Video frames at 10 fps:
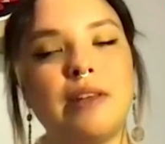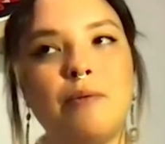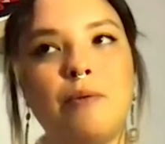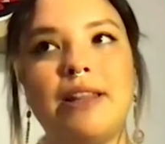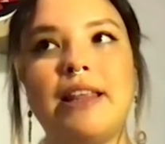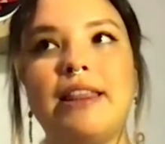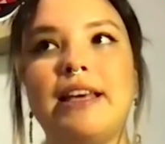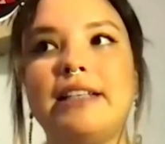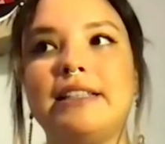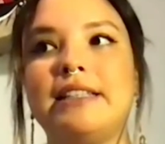one of the
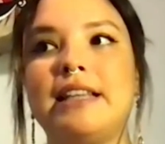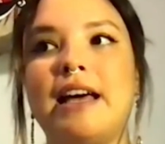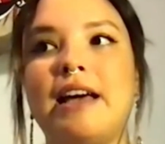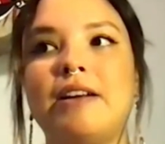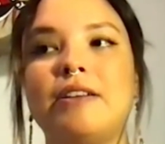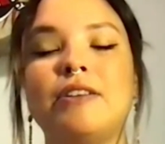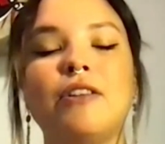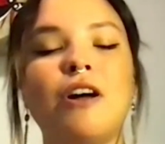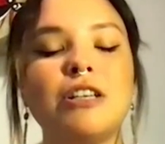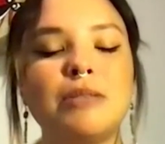things that
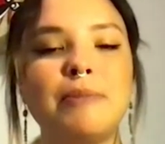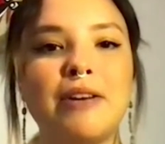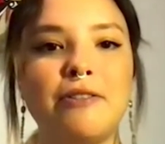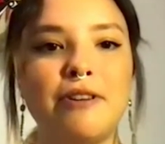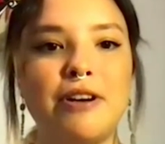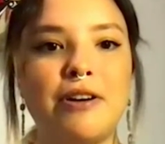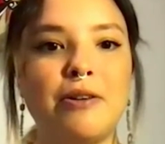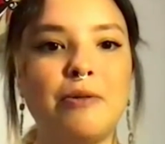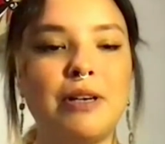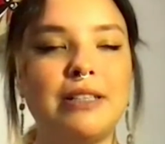launched my career
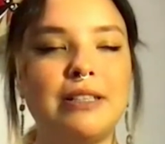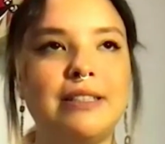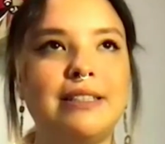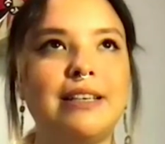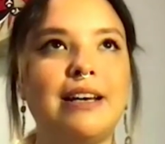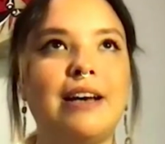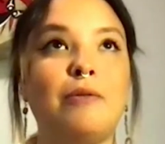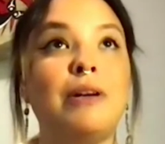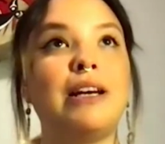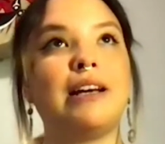was
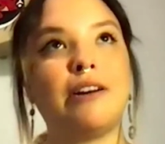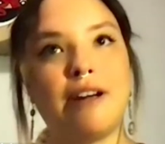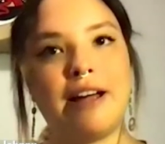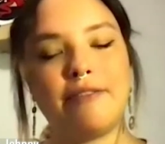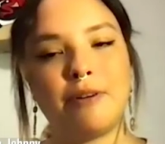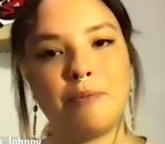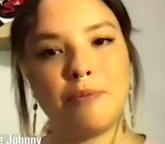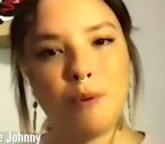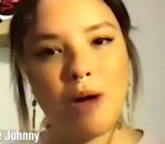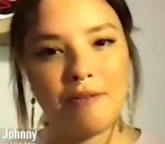winning a grant from
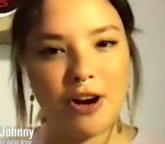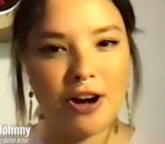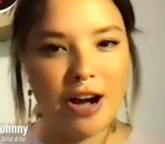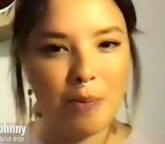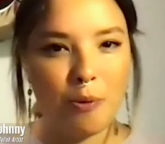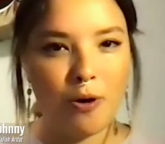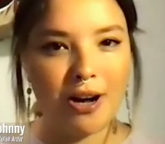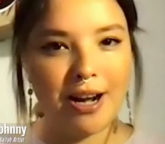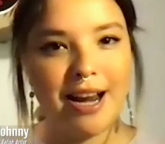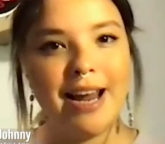the YVR
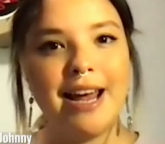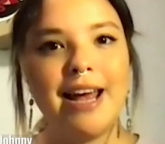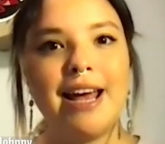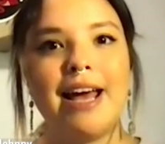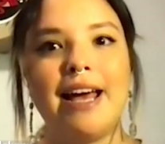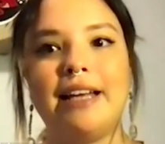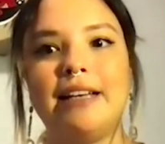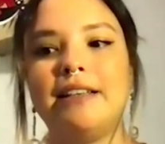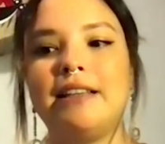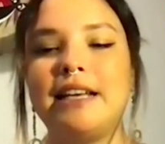airport.
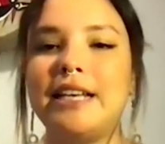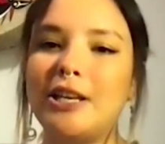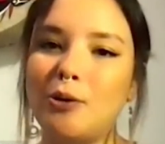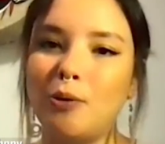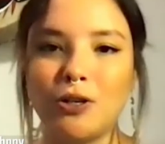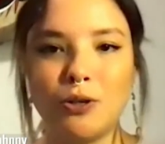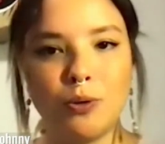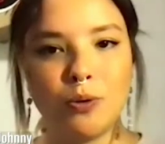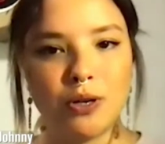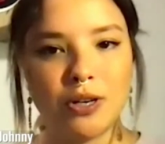And they take you on a
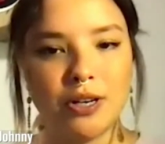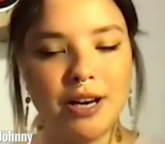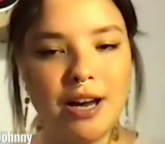tour